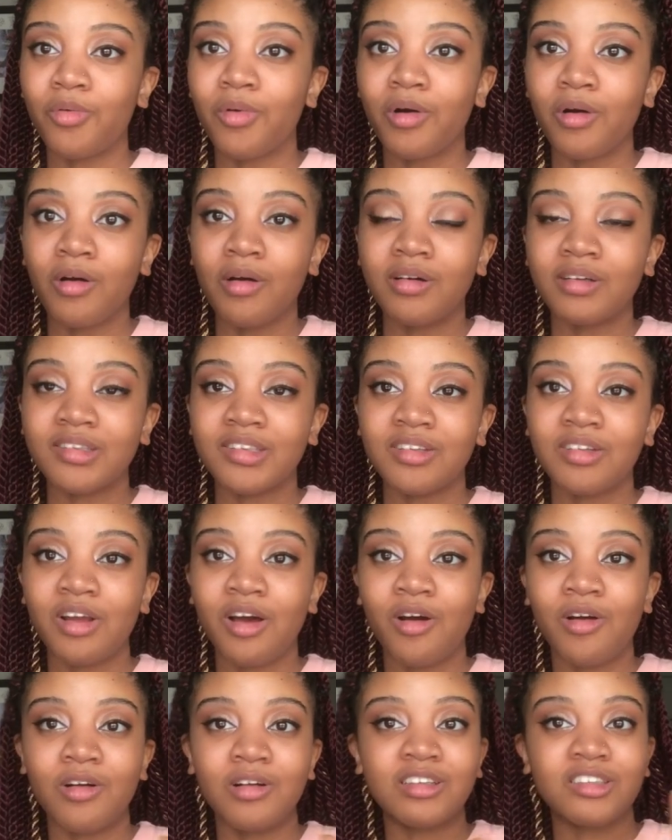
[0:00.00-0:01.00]
worlds, you
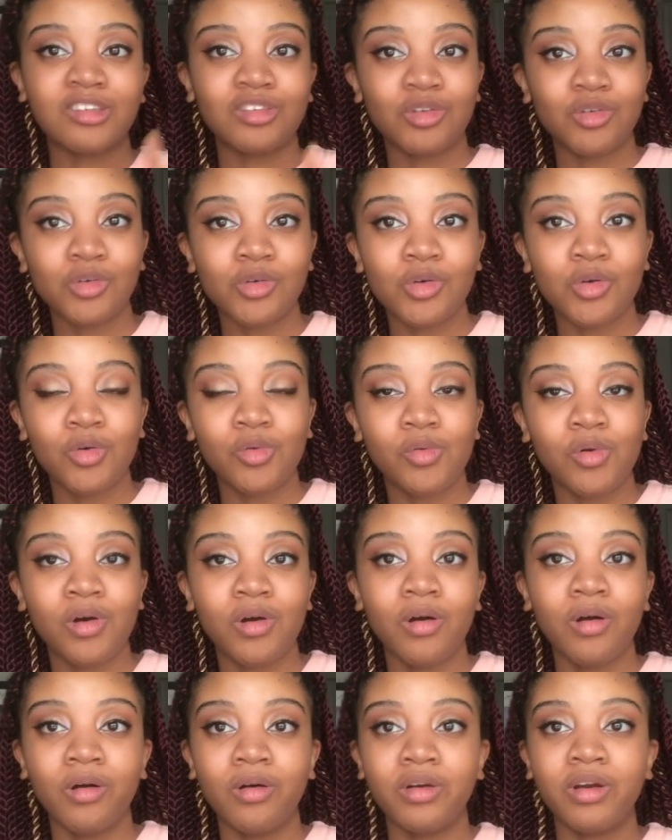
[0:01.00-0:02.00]
know, her school
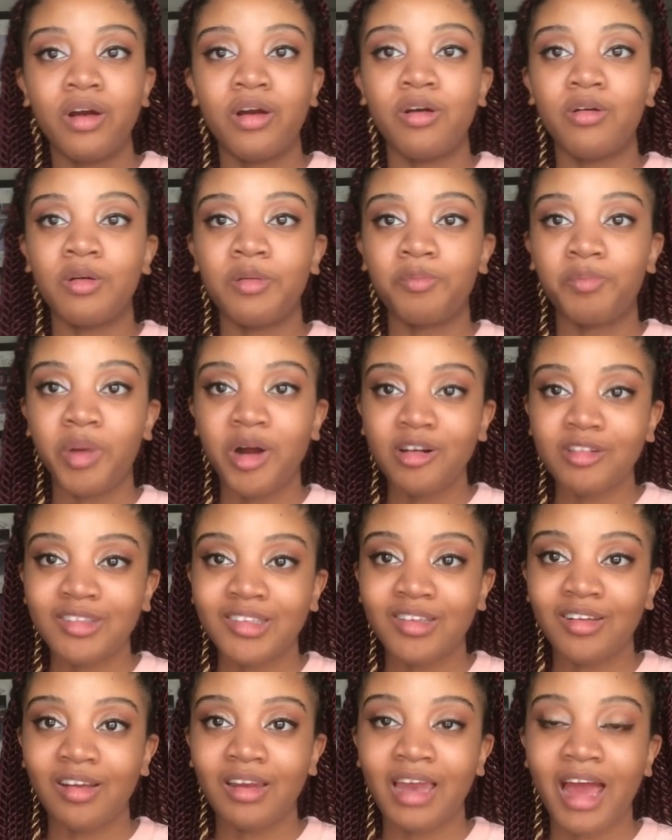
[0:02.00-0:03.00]
world, her
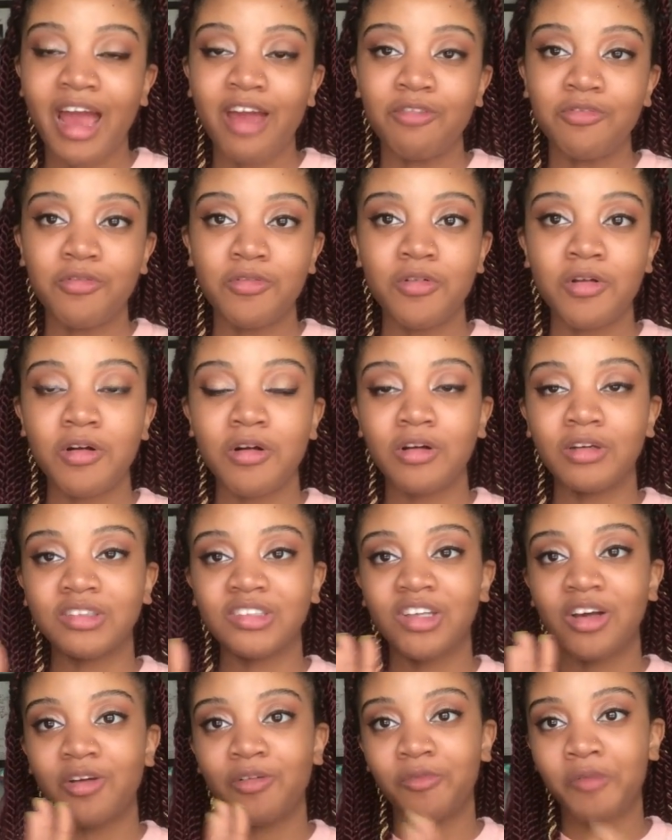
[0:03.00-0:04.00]
personal life
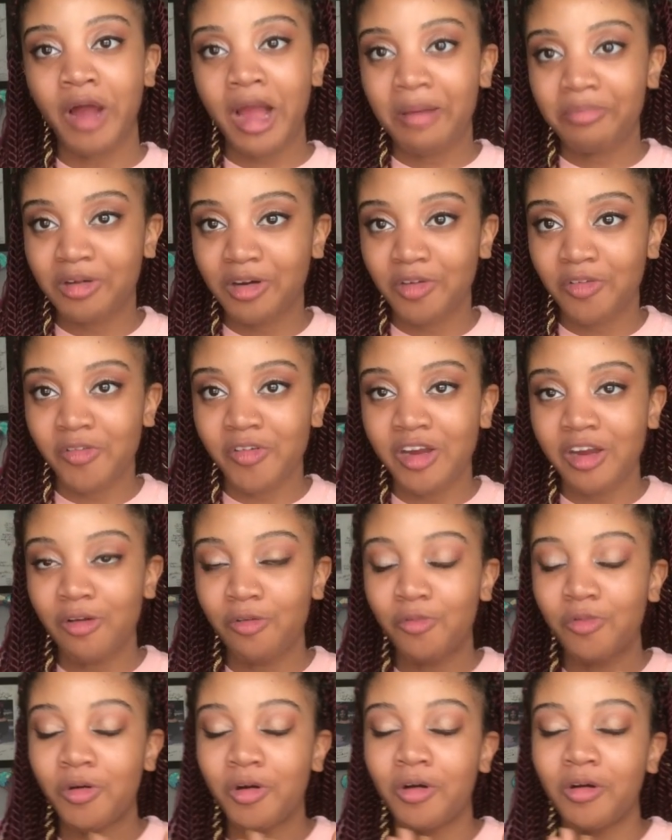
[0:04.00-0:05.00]
world, her rap career
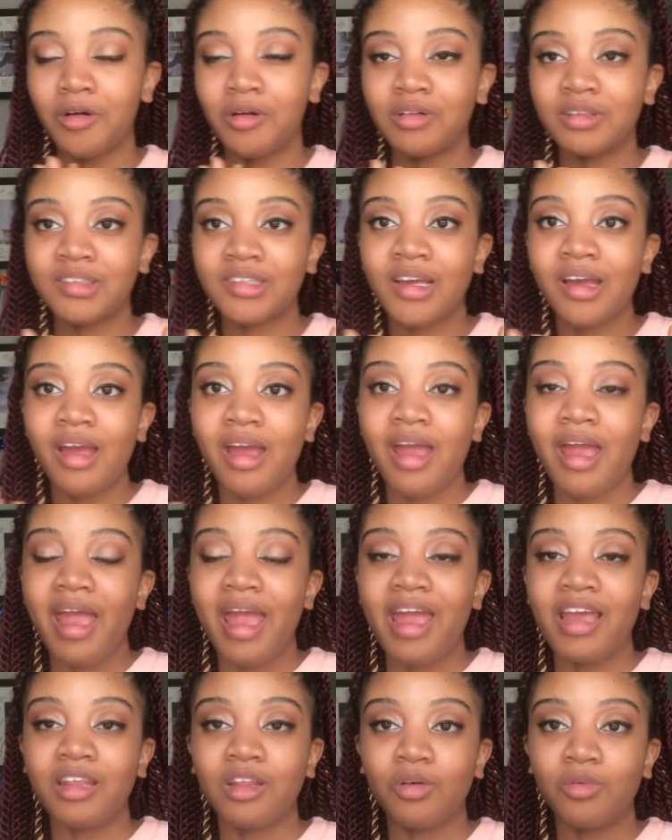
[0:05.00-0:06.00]
world,
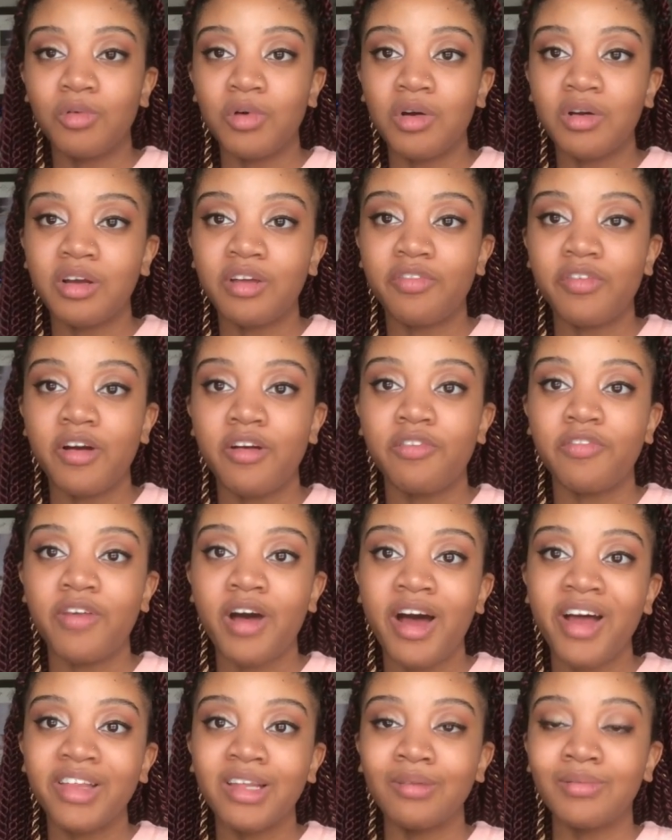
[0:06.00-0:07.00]
and the world of her
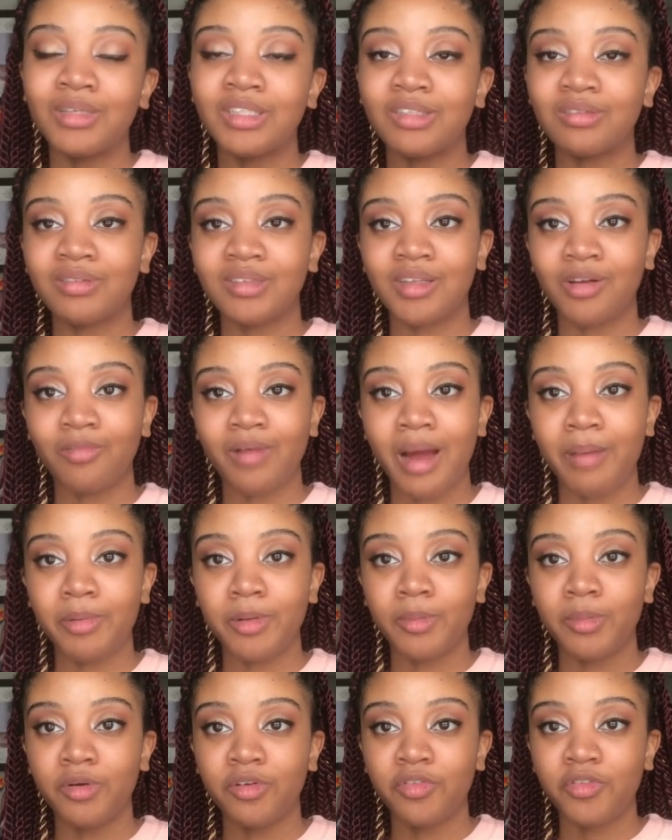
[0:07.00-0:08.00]
father, which was a
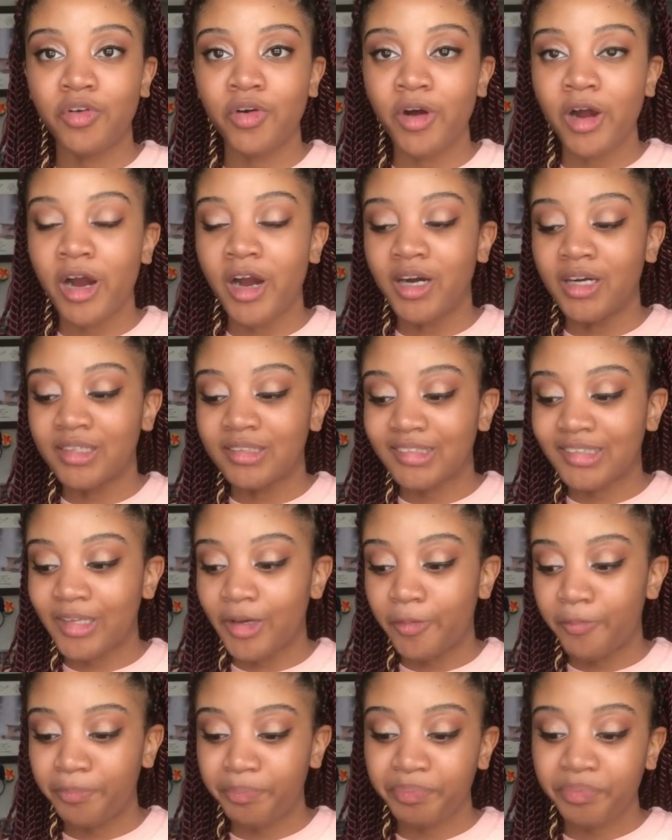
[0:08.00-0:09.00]
rapper before her.
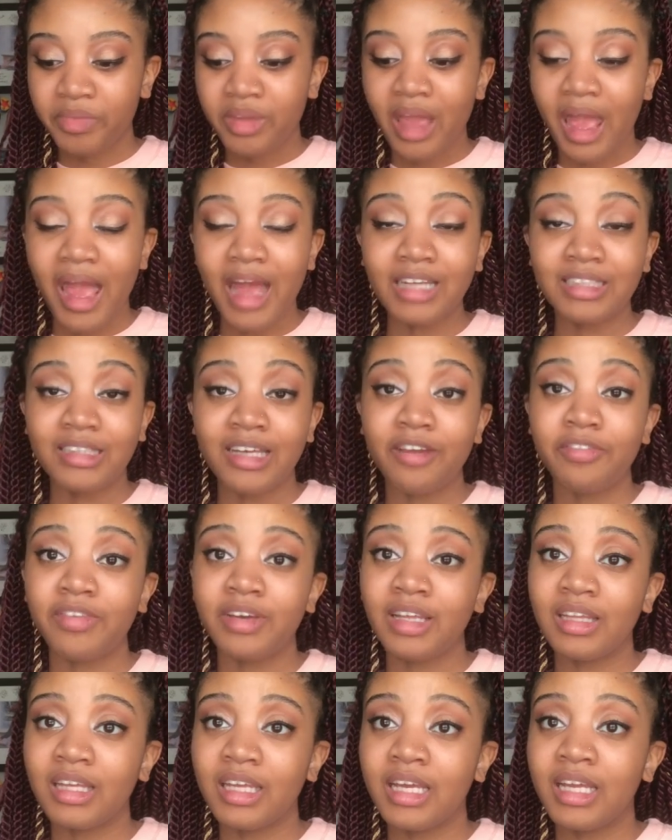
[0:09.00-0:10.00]
So I
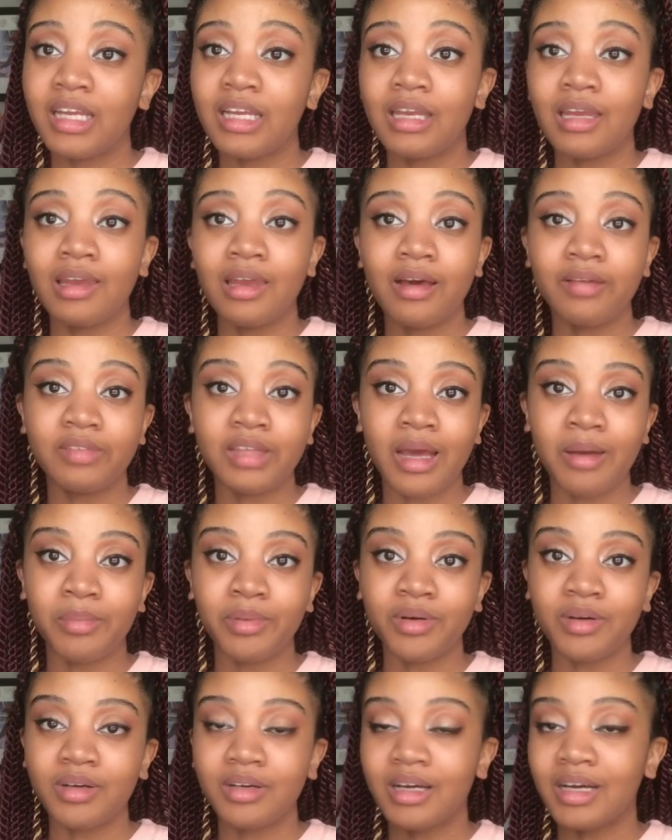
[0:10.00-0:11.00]
definitely love that
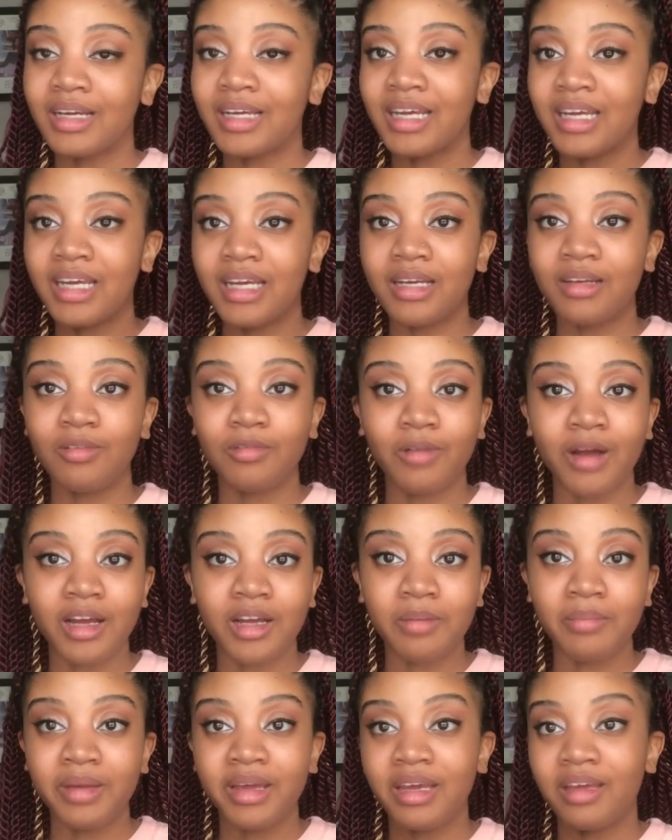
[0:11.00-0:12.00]
book. Again,
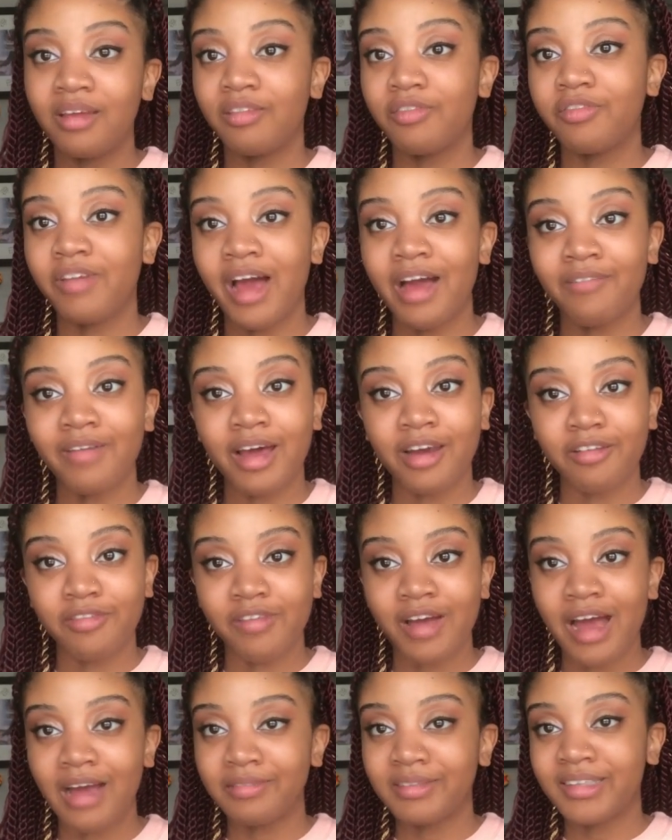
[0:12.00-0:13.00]
recommend 5 out of
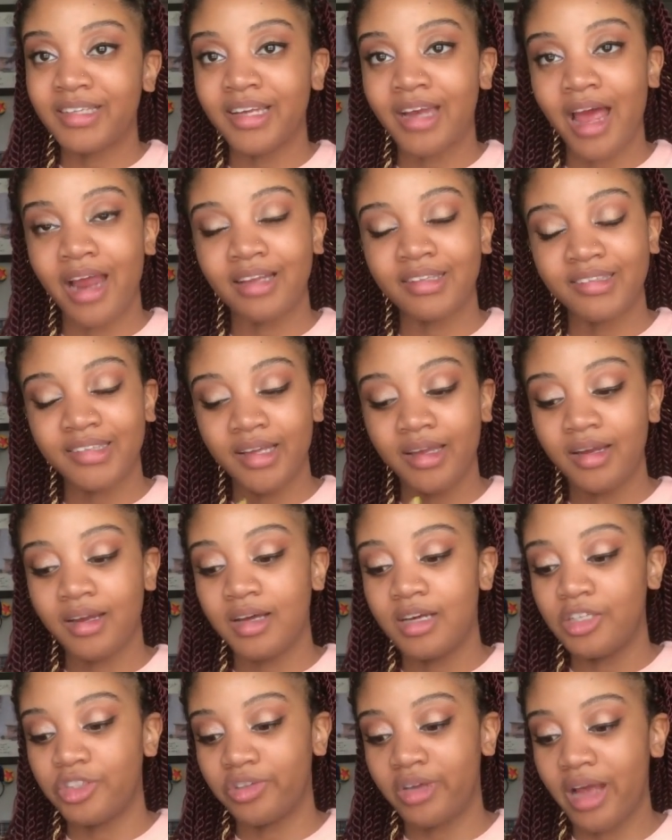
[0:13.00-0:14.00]
5, 10 out of 10,
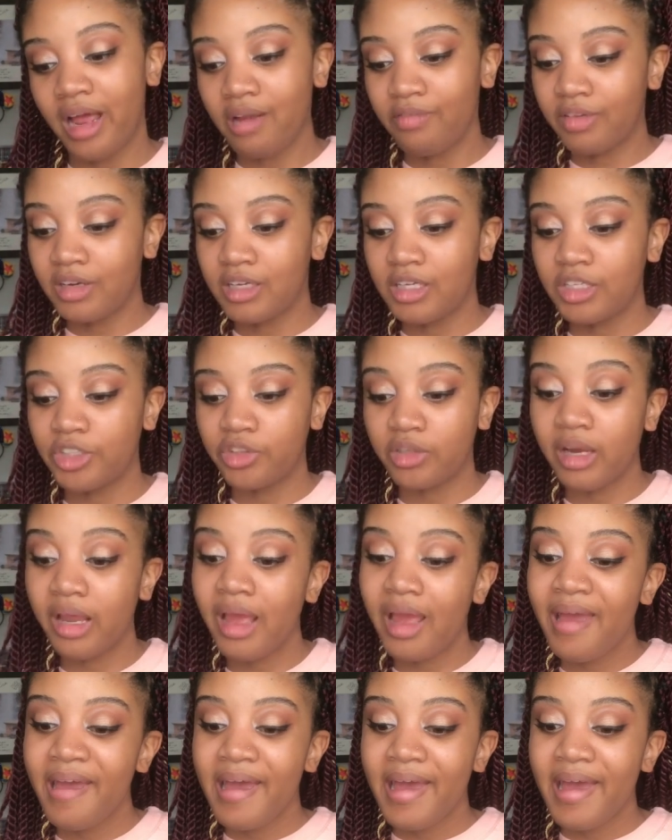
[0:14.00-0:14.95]
100 out of 100.